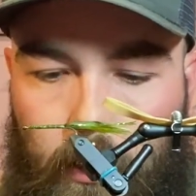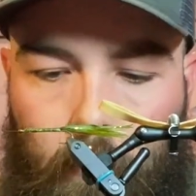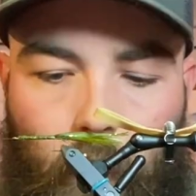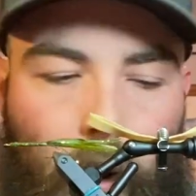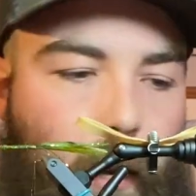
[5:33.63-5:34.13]
the
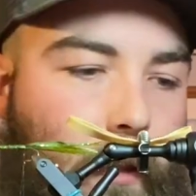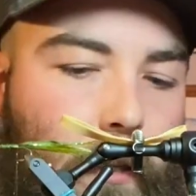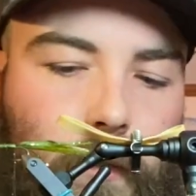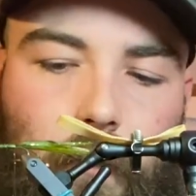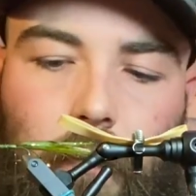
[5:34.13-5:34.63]
brand of
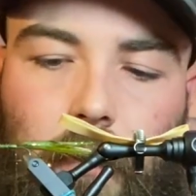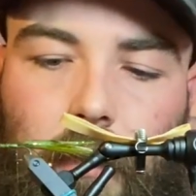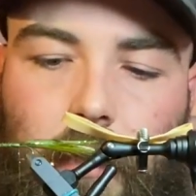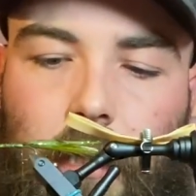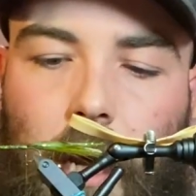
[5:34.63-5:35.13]
this tool
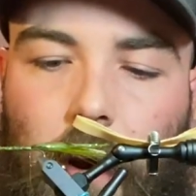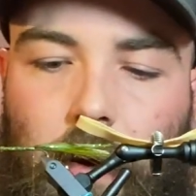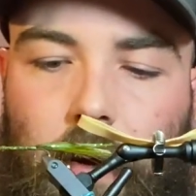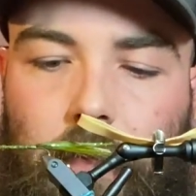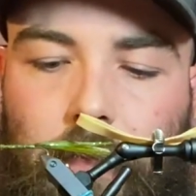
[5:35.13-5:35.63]
is
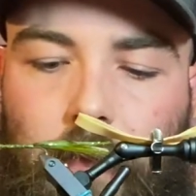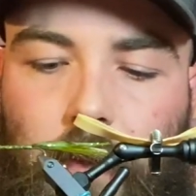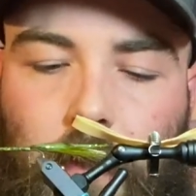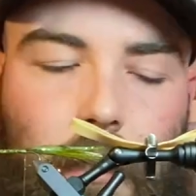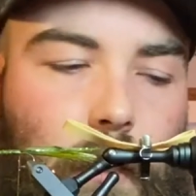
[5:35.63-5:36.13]
Terra.
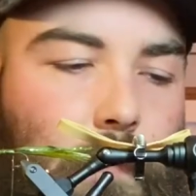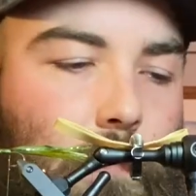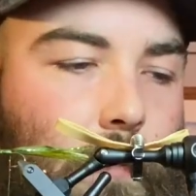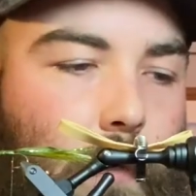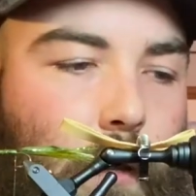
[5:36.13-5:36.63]
It's just a
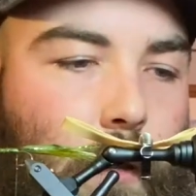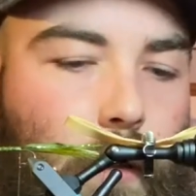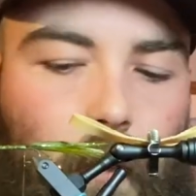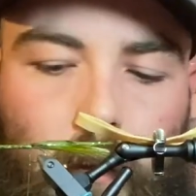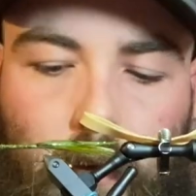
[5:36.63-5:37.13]

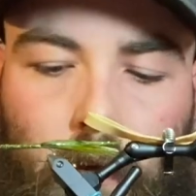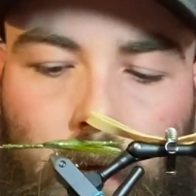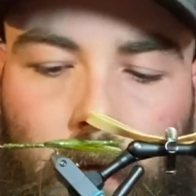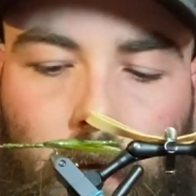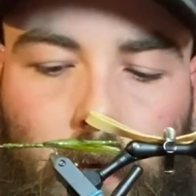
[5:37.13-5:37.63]

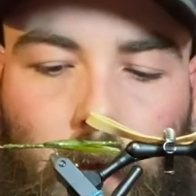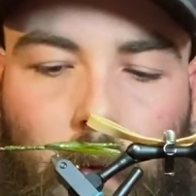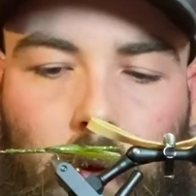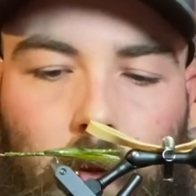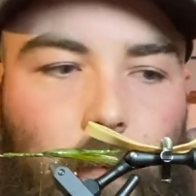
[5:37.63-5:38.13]

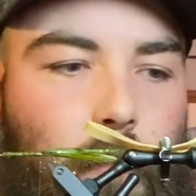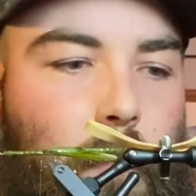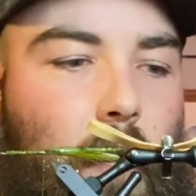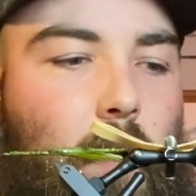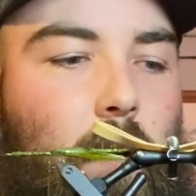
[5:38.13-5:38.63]
dubbing loop spinner.